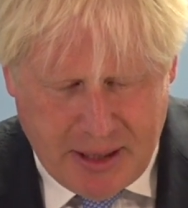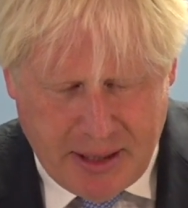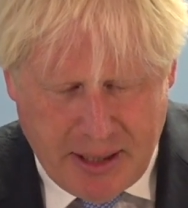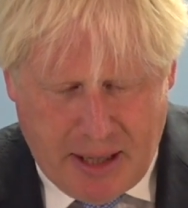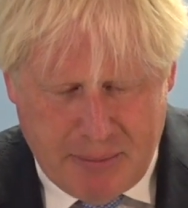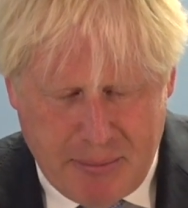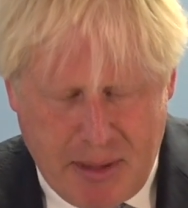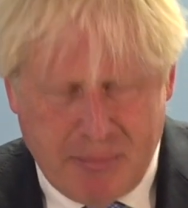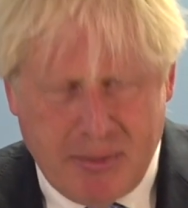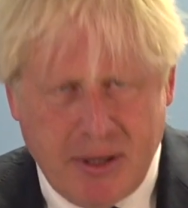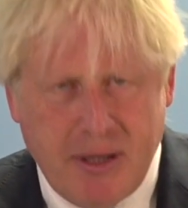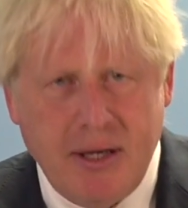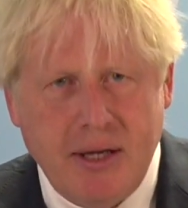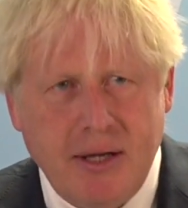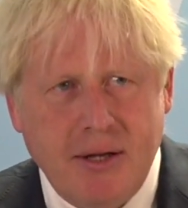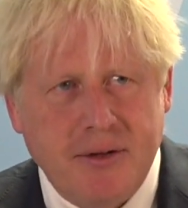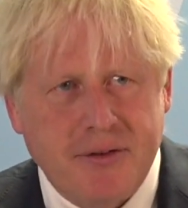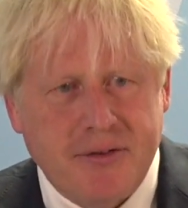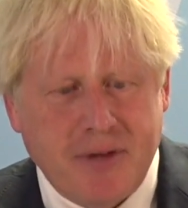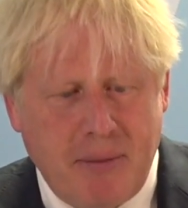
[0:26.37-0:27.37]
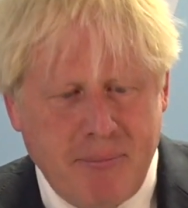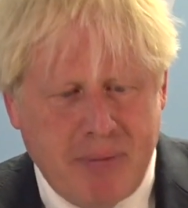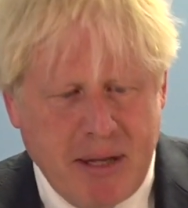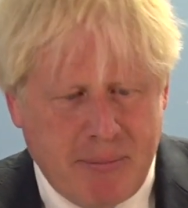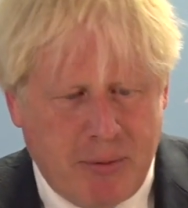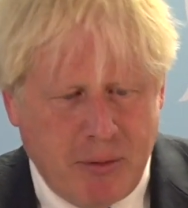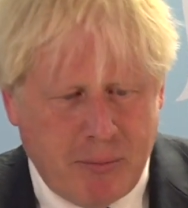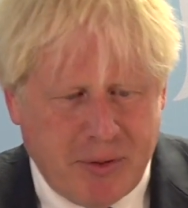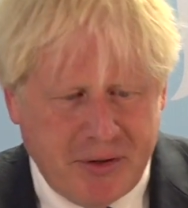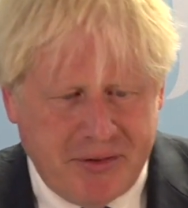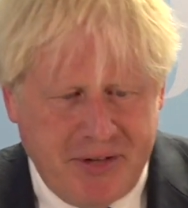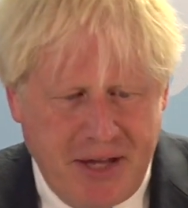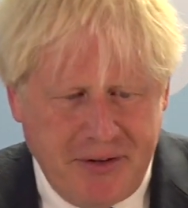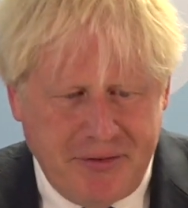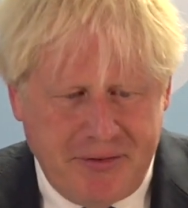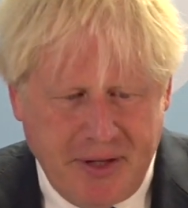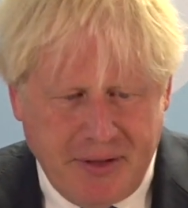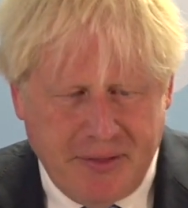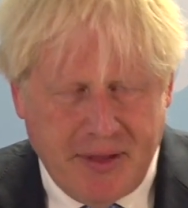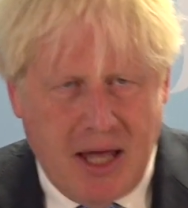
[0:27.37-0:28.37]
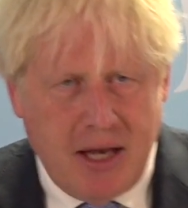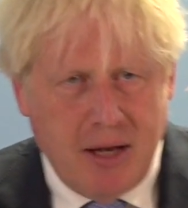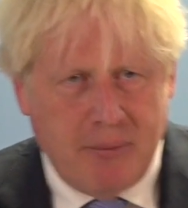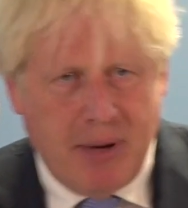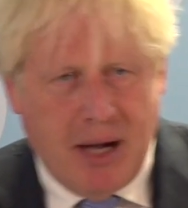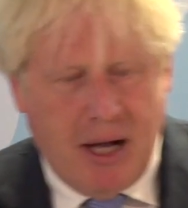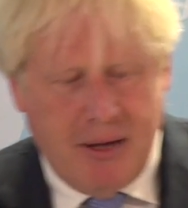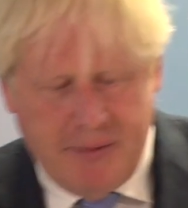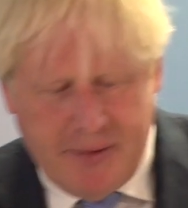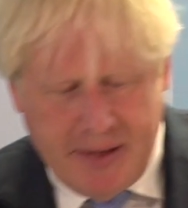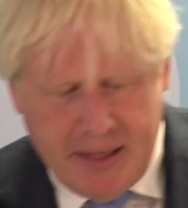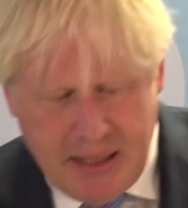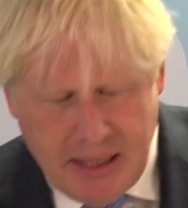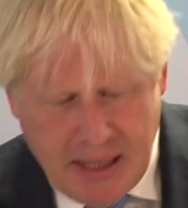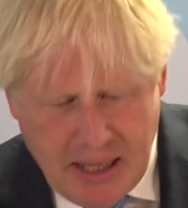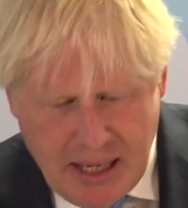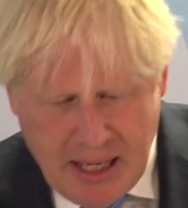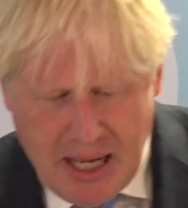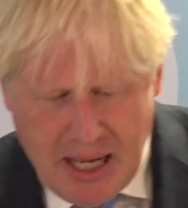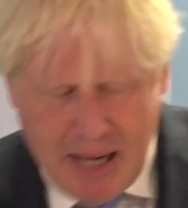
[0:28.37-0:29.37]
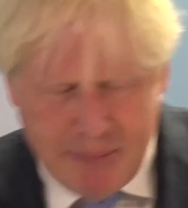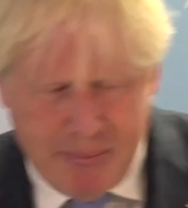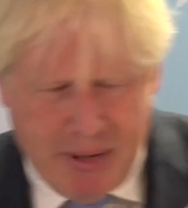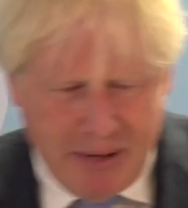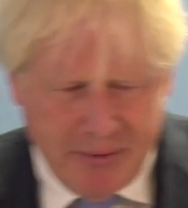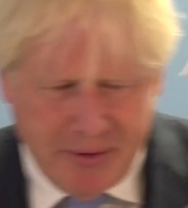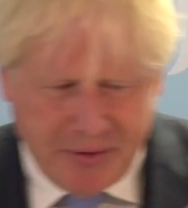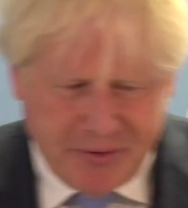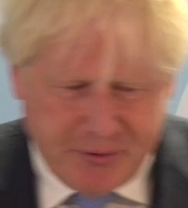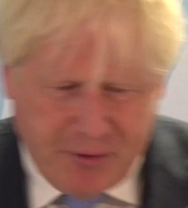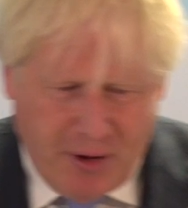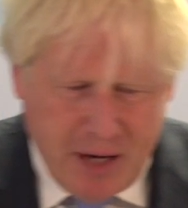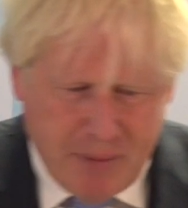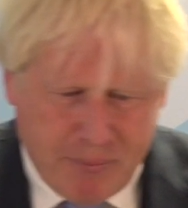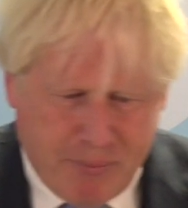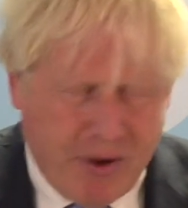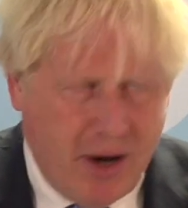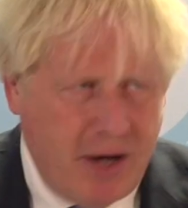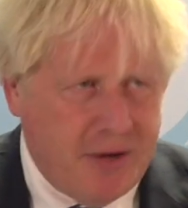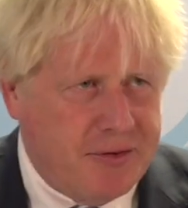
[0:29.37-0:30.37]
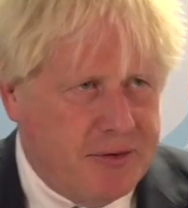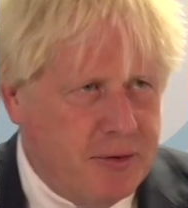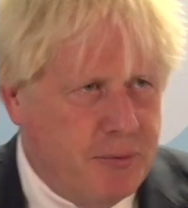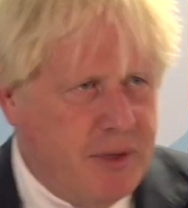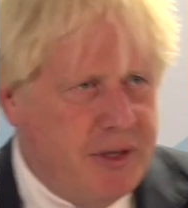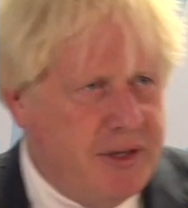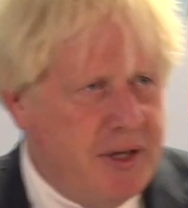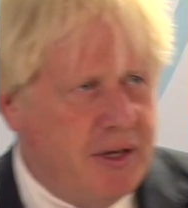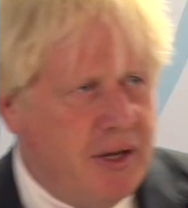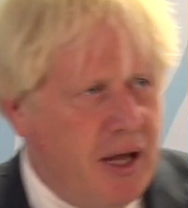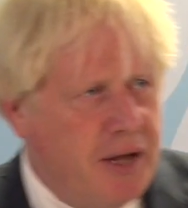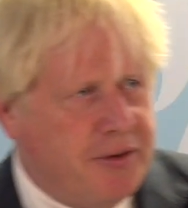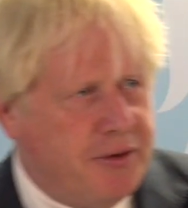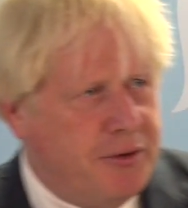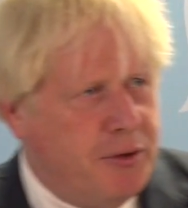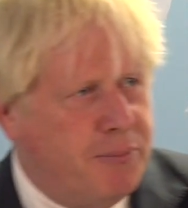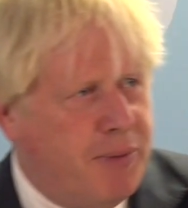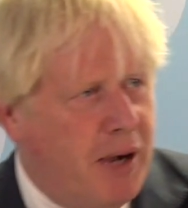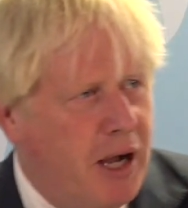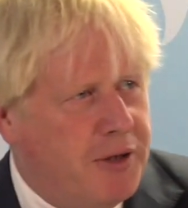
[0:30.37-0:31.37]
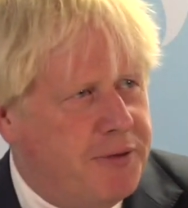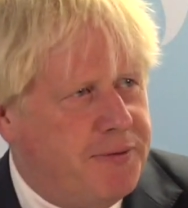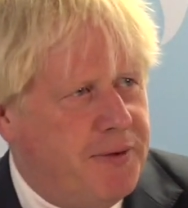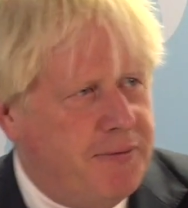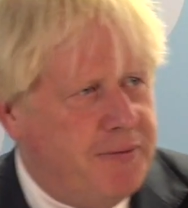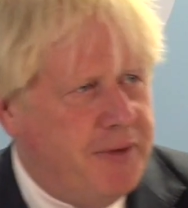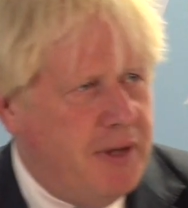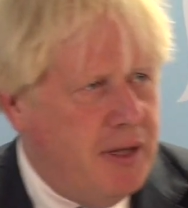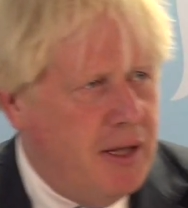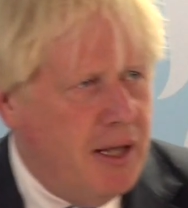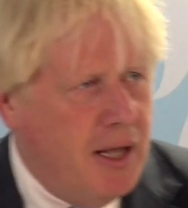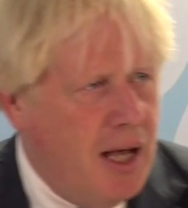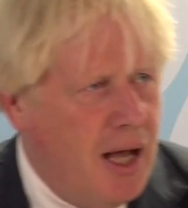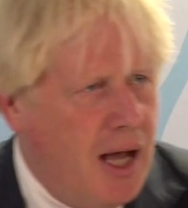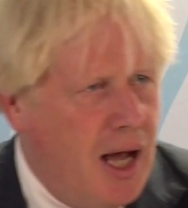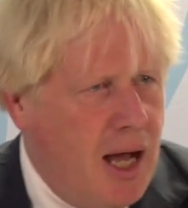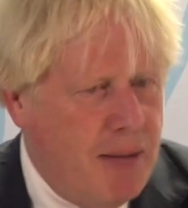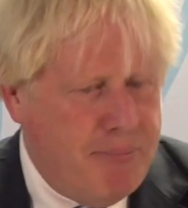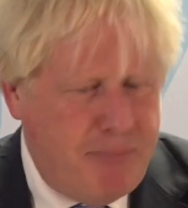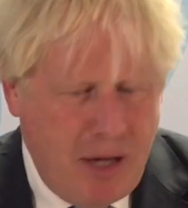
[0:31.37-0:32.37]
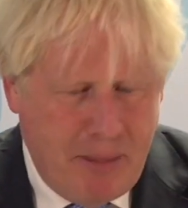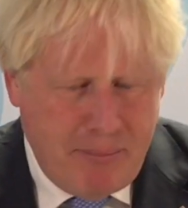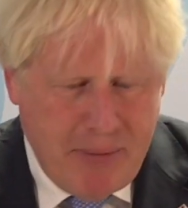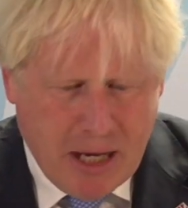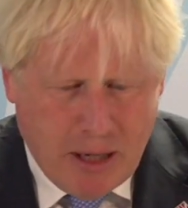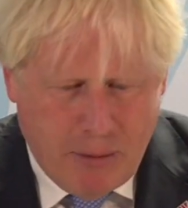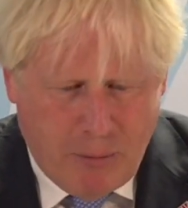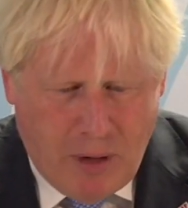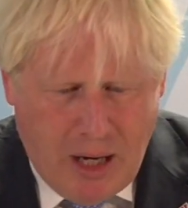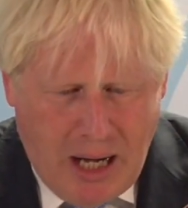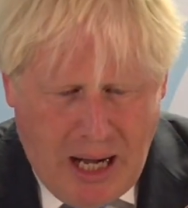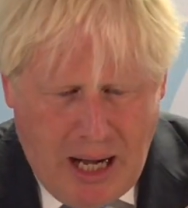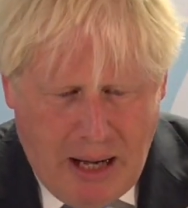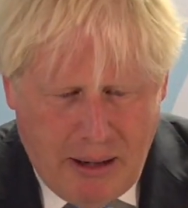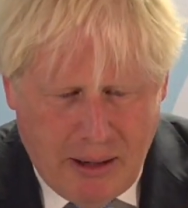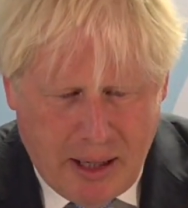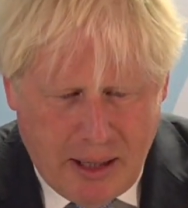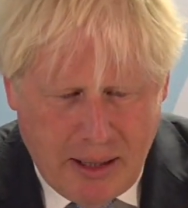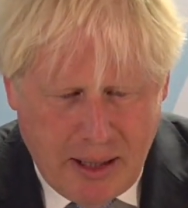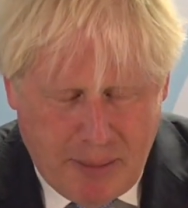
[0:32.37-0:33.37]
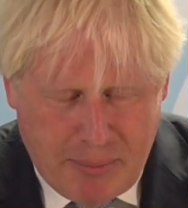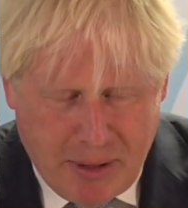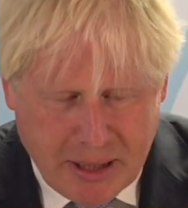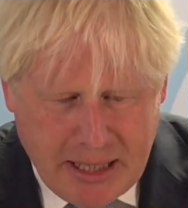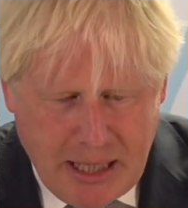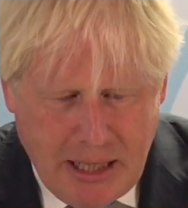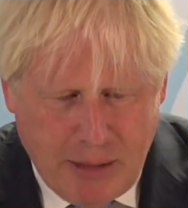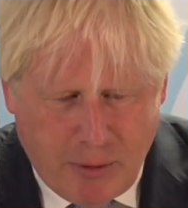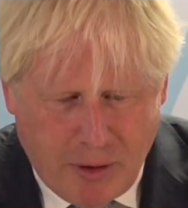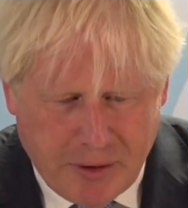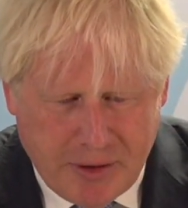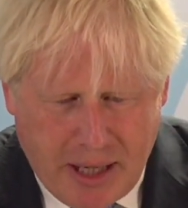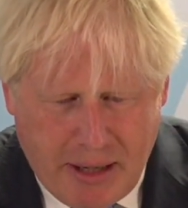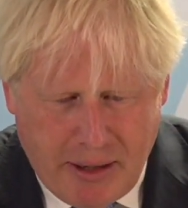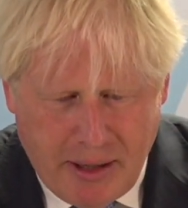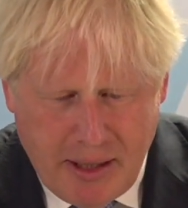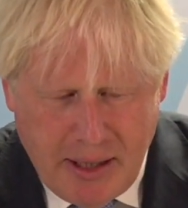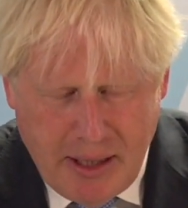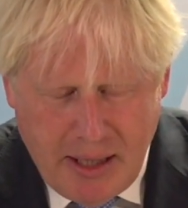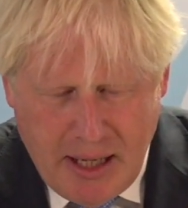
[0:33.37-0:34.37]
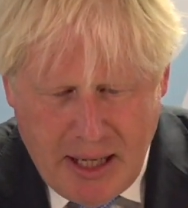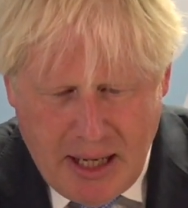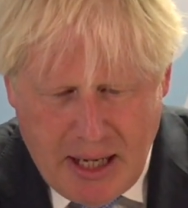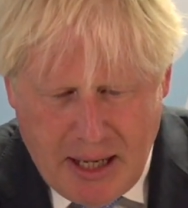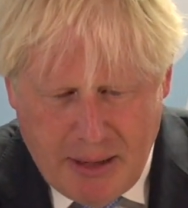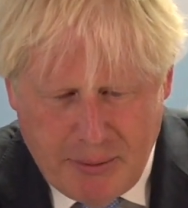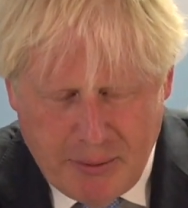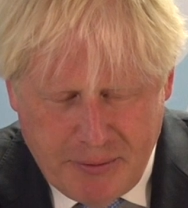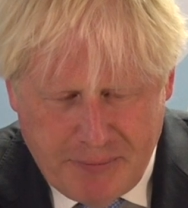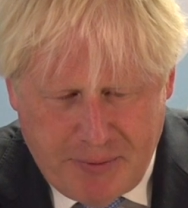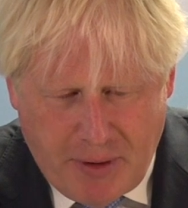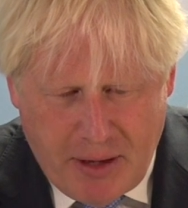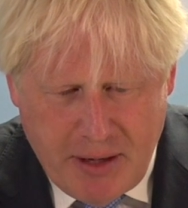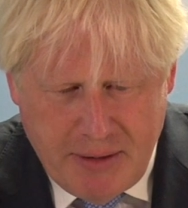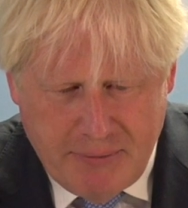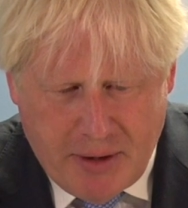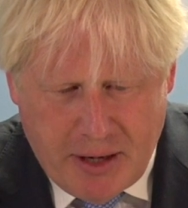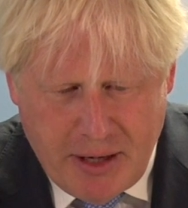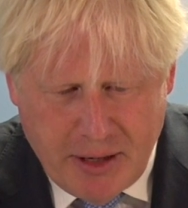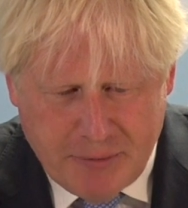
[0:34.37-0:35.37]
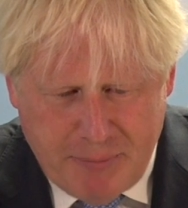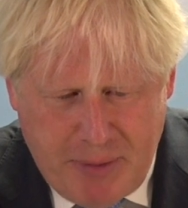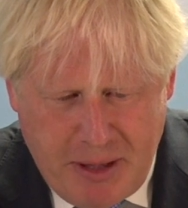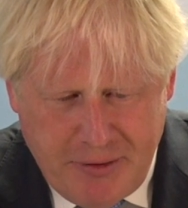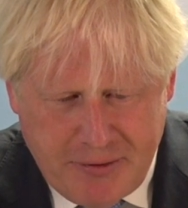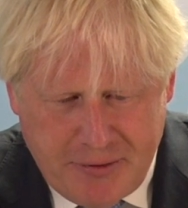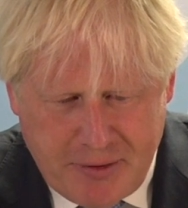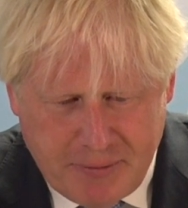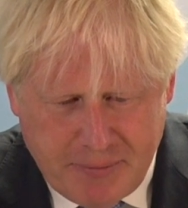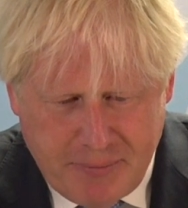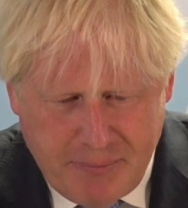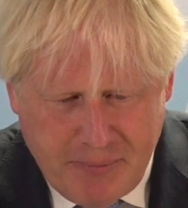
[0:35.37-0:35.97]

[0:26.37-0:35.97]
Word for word: And I remember some people protesting then about the about the strike price that we did, £92.50 uh, per megawatt hour, uh, per kilowatt hour, uh, was very, very expensive.